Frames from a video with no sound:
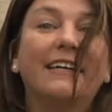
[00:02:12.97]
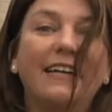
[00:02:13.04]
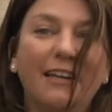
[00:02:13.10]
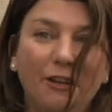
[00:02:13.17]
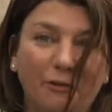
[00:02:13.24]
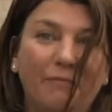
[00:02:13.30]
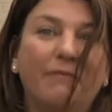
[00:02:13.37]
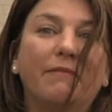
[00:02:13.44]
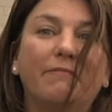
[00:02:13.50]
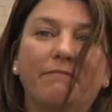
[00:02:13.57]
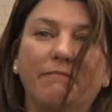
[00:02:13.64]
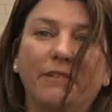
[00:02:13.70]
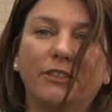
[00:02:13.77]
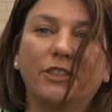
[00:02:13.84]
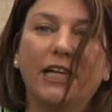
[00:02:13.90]
it'll
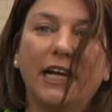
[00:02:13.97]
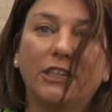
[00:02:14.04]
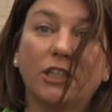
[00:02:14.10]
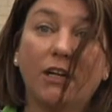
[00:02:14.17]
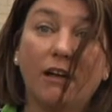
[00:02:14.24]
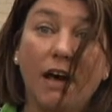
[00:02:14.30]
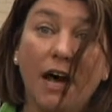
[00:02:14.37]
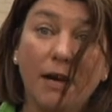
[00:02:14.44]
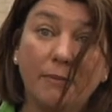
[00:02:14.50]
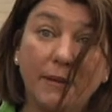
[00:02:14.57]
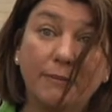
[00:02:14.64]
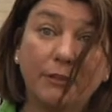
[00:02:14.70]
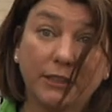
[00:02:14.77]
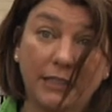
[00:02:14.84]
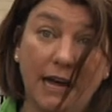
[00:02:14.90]
change a lot of
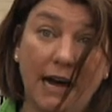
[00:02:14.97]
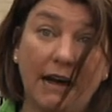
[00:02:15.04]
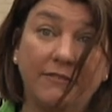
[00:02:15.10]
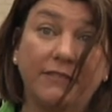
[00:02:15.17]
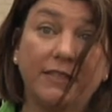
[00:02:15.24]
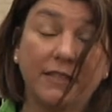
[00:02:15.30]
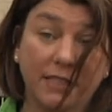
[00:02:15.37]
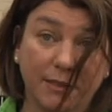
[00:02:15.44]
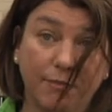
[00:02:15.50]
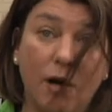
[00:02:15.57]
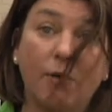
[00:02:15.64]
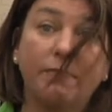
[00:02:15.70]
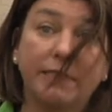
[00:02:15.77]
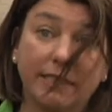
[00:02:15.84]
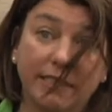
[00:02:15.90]
people's lives in the
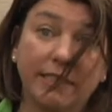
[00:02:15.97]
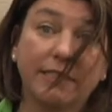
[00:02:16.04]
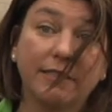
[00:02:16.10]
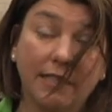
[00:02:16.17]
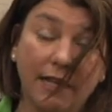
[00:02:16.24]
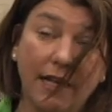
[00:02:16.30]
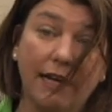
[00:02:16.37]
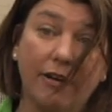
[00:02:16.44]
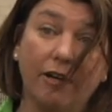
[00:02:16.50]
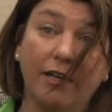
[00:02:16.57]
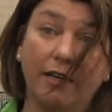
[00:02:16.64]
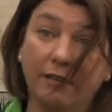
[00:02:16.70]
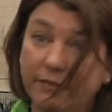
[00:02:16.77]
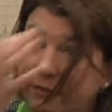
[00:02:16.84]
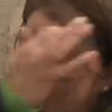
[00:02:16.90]
small business
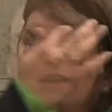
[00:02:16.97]
area.